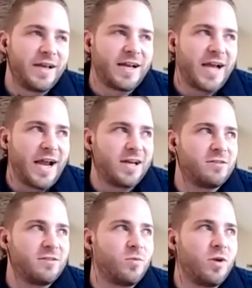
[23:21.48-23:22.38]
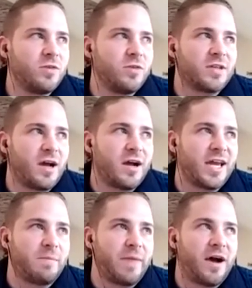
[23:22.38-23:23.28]
It kind of goes to what you were
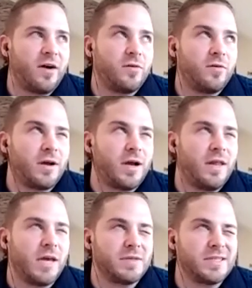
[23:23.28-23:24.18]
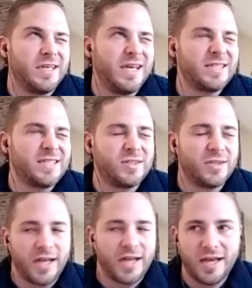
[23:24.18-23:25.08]
talking about. I think it was
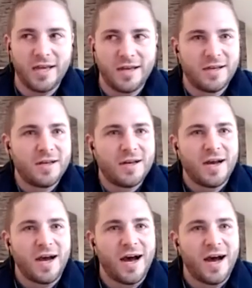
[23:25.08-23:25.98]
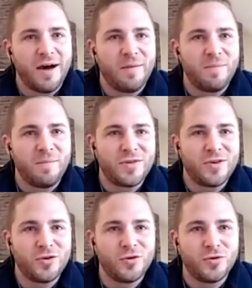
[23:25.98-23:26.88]
yesterday.
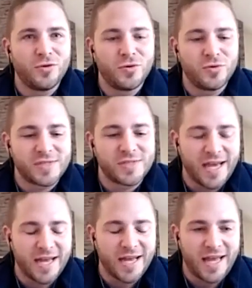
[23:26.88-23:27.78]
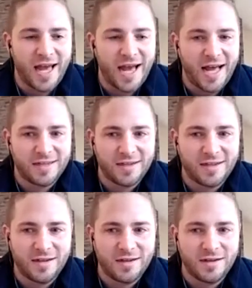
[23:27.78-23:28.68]
You said that,
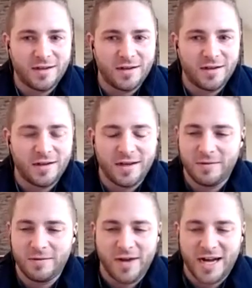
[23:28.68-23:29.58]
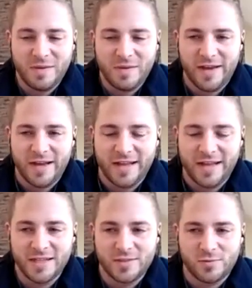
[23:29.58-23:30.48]
and correct me if I get
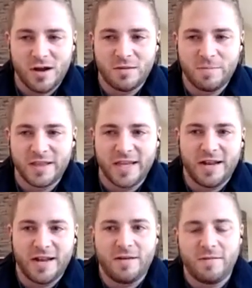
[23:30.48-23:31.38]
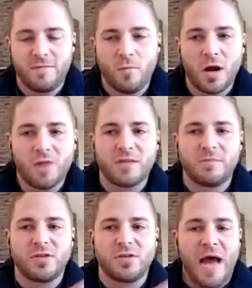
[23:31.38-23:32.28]
this wrong, but that one of the
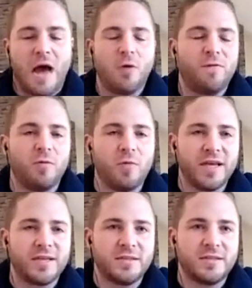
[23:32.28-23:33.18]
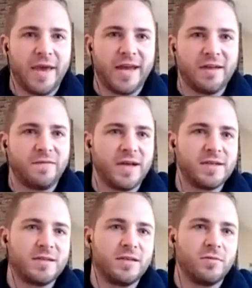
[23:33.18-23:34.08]
most powerful ways to manifest
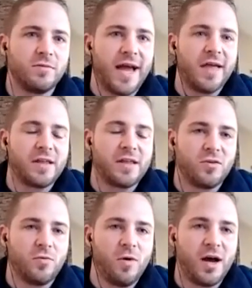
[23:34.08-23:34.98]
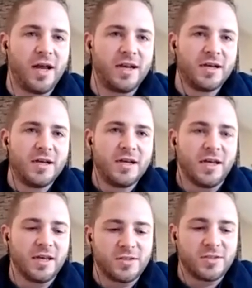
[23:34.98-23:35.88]
the reality that you want
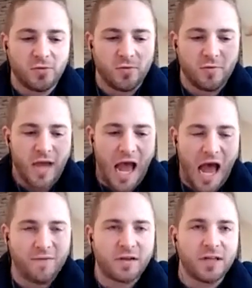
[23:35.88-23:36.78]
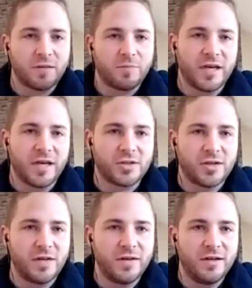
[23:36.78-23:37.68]
is to have a clear picture
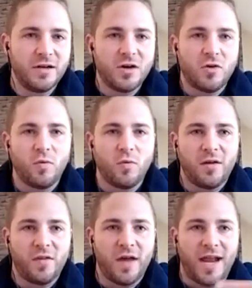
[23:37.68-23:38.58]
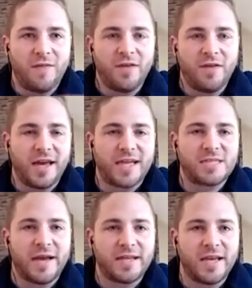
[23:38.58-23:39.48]
of it, while not having an
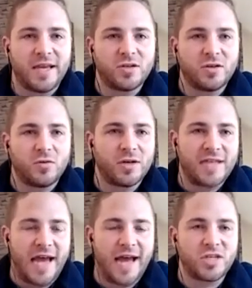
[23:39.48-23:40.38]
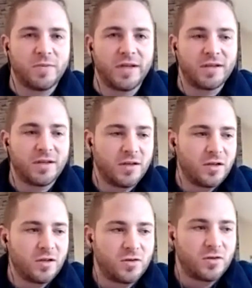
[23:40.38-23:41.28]
expectation or attachment
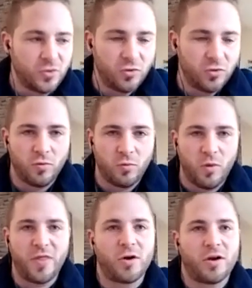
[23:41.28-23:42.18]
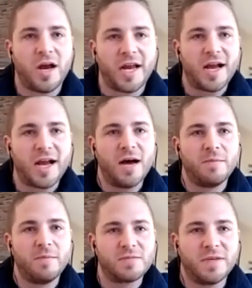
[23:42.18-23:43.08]
to whether or not it
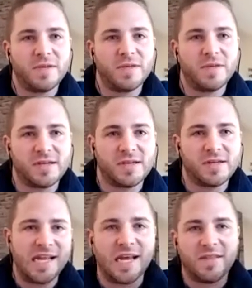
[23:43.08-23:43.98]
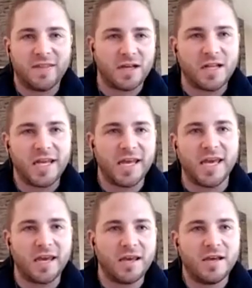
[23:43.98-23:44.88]
comes, because the needy and the clingy
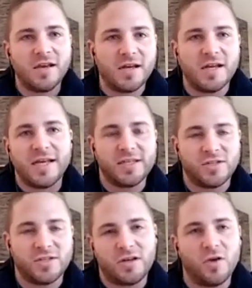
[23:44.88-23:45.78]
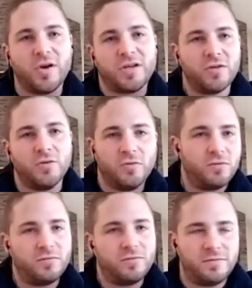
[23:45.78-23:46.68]
is just going to,
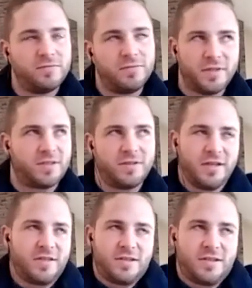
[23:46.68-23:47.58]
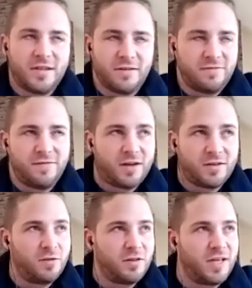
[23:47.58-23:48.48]
it's just going to fuck the whole
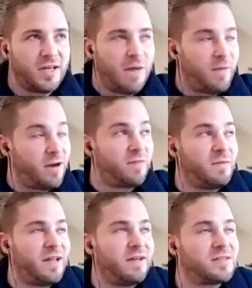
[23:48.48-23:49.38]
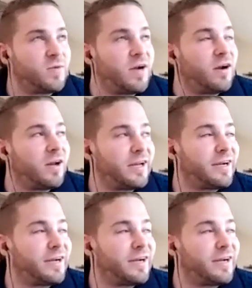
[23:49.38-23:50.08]
thing up. I don't know if I'm allowed to swear on here.